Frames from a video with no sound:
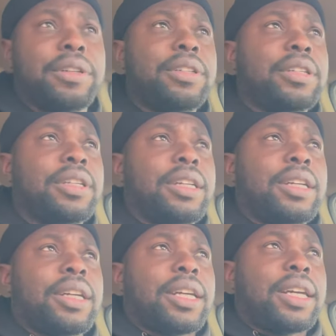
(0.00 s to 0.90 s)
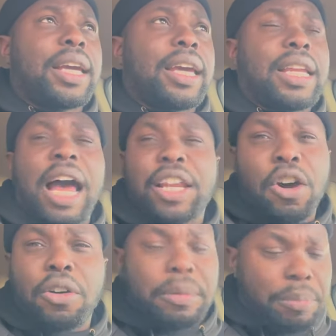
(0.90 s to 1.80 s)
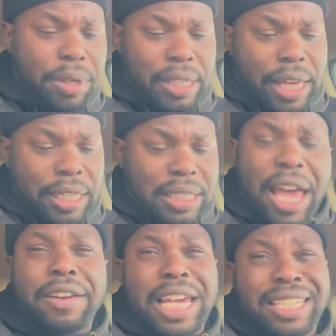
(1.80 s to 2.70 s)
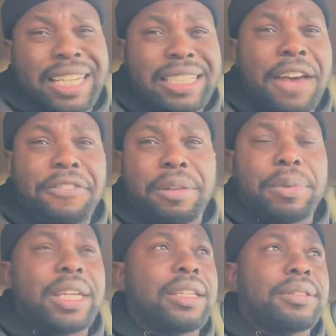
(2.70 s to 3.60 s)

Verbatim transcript: And I know the big, like it's not going to be,